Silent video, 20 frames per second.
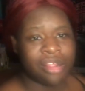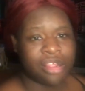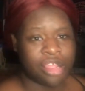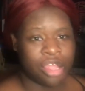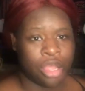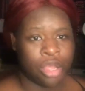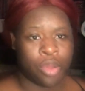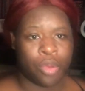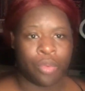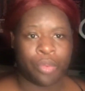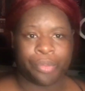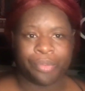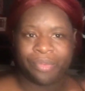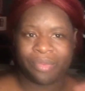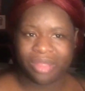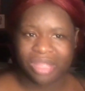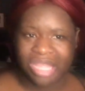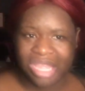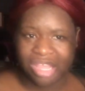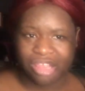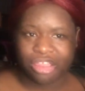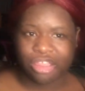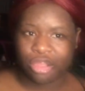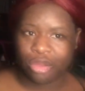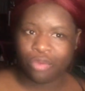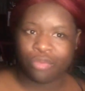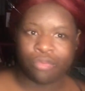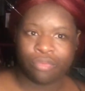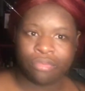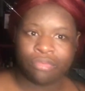So, yeah,
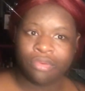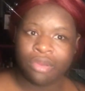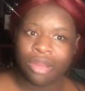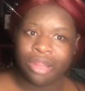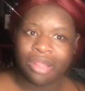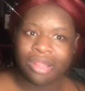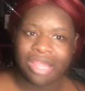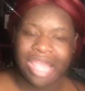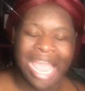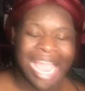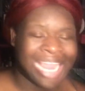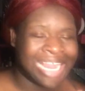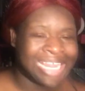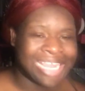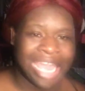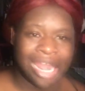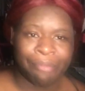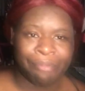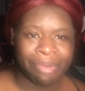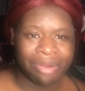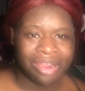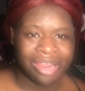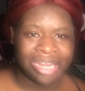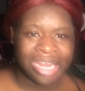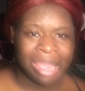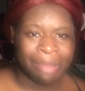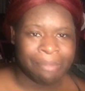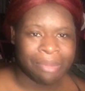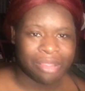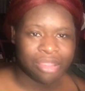soon. I ain't got them up there
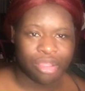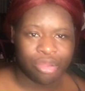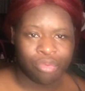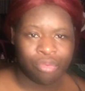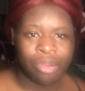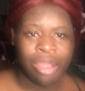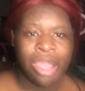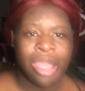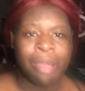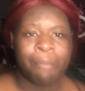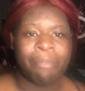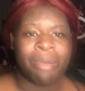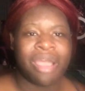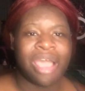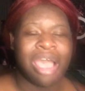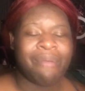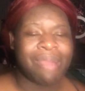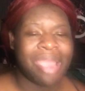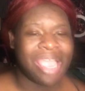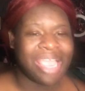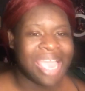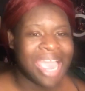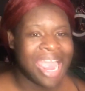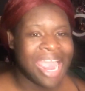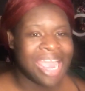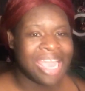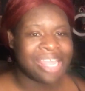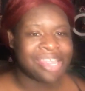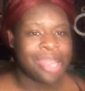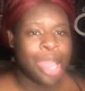now, but soon. But, alright,
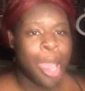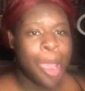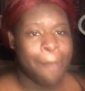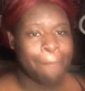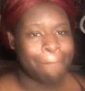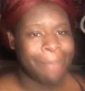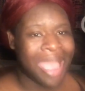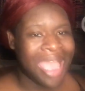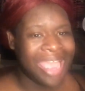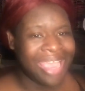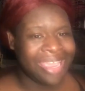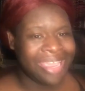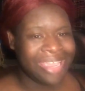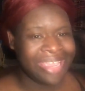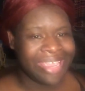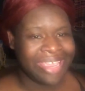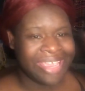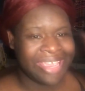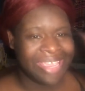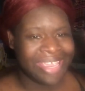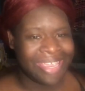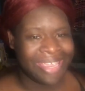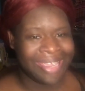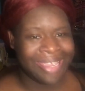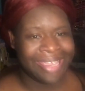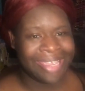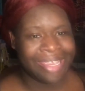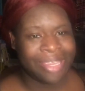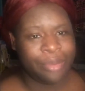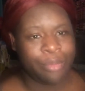guys.
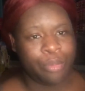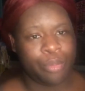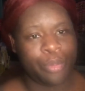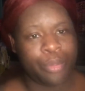Bye!